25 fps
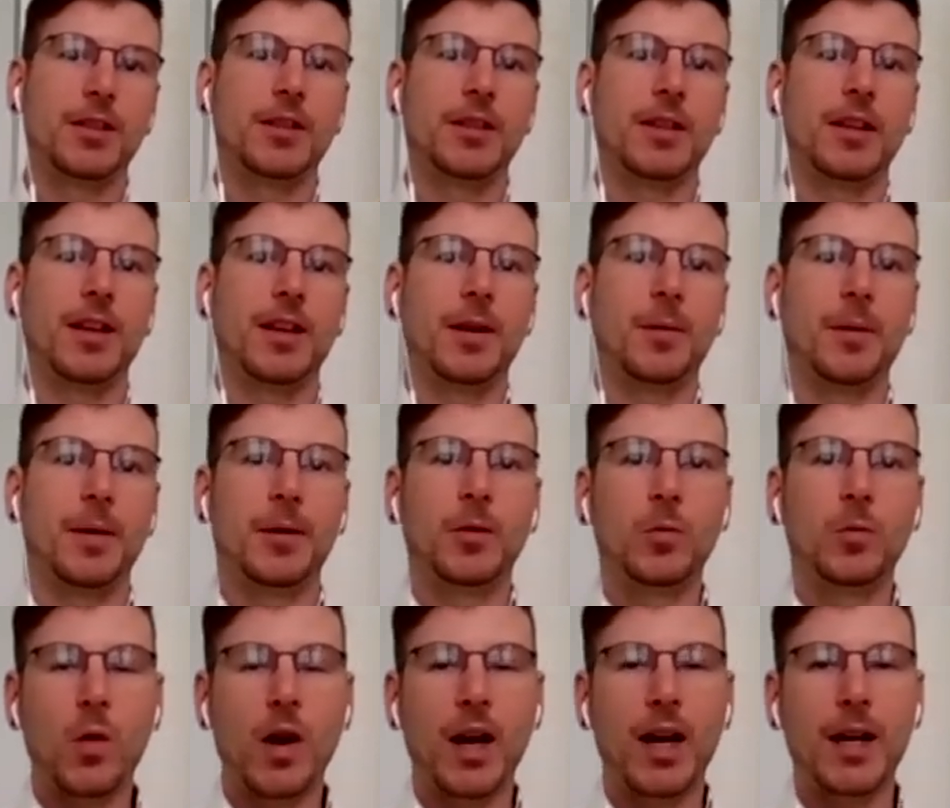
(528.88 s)

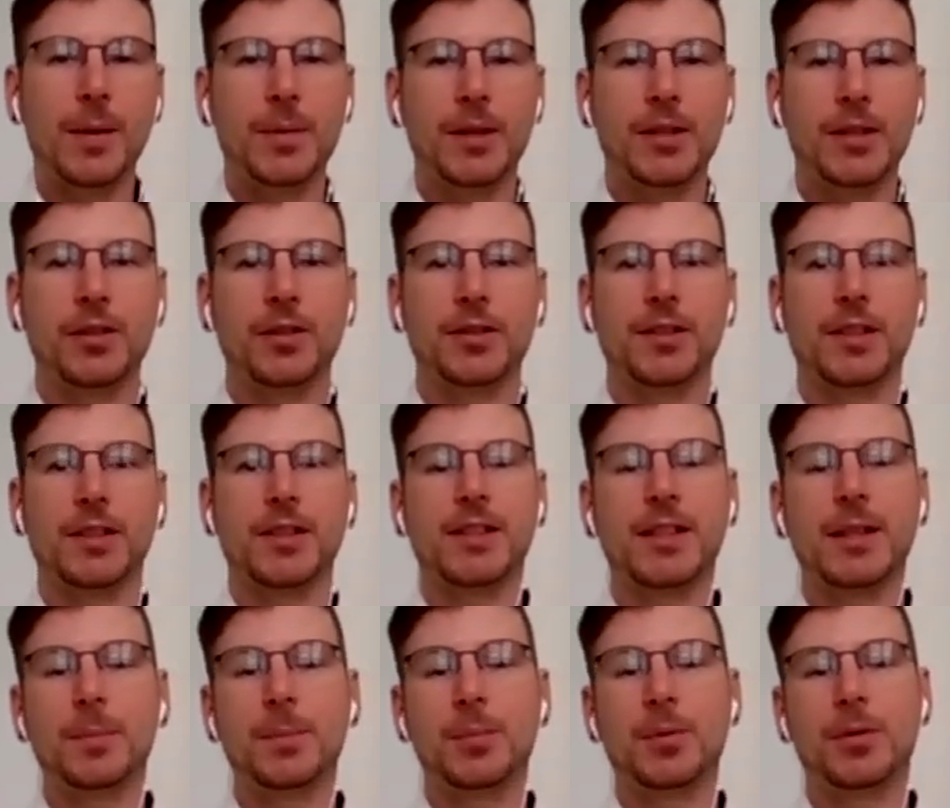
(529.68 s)
And why? Because at
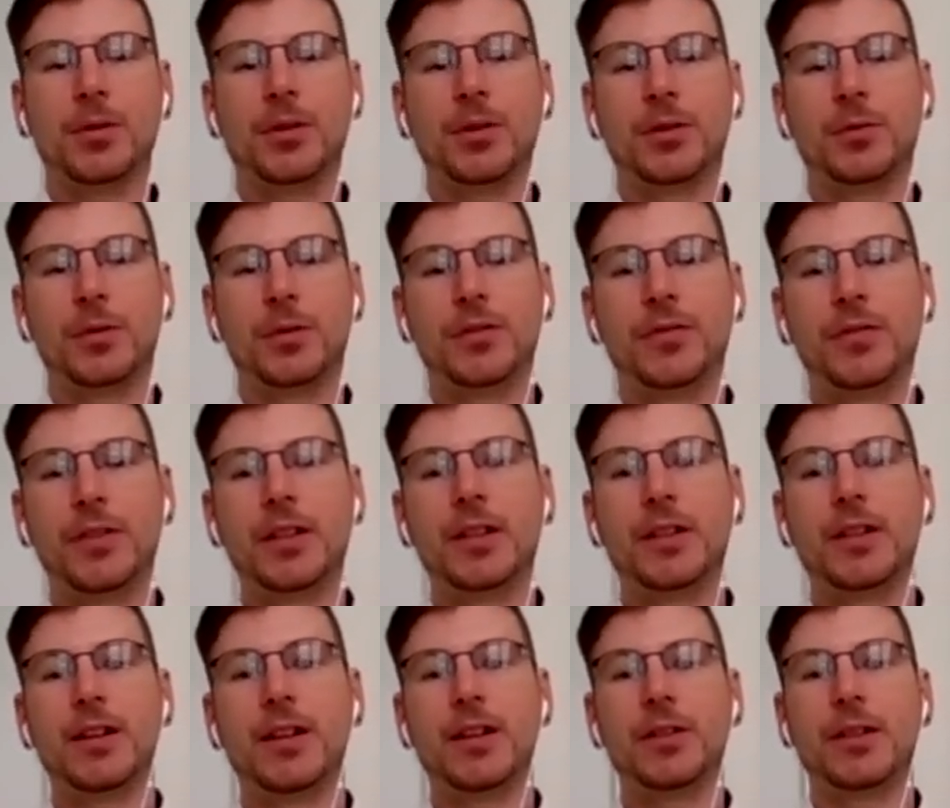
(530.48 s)
some point we
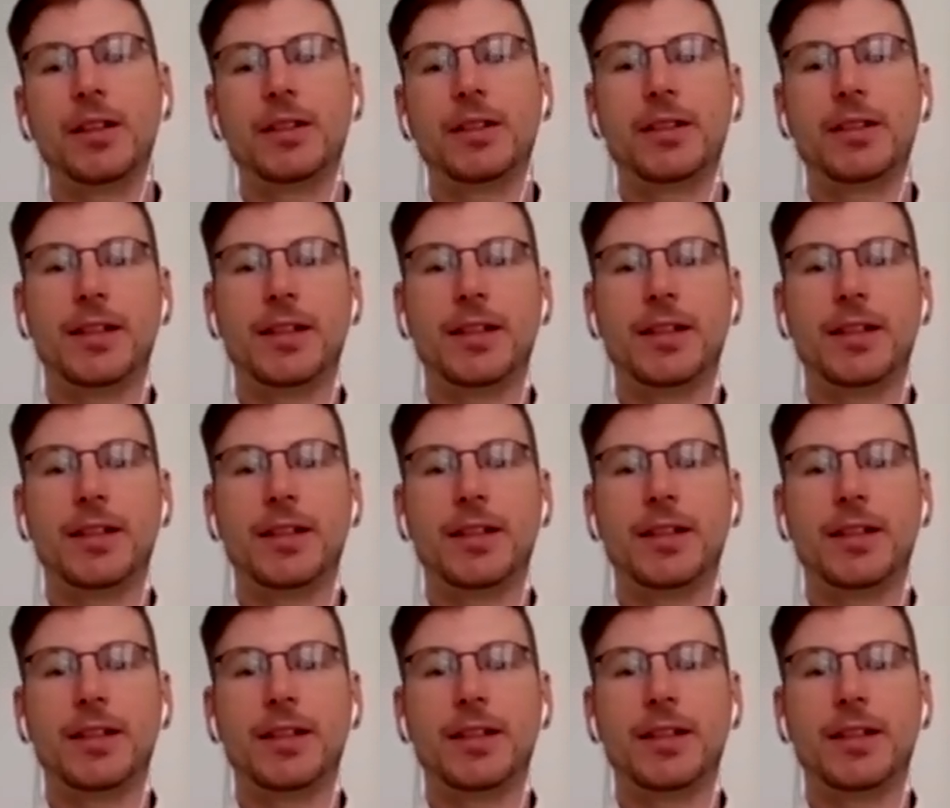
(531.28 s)
figured out that,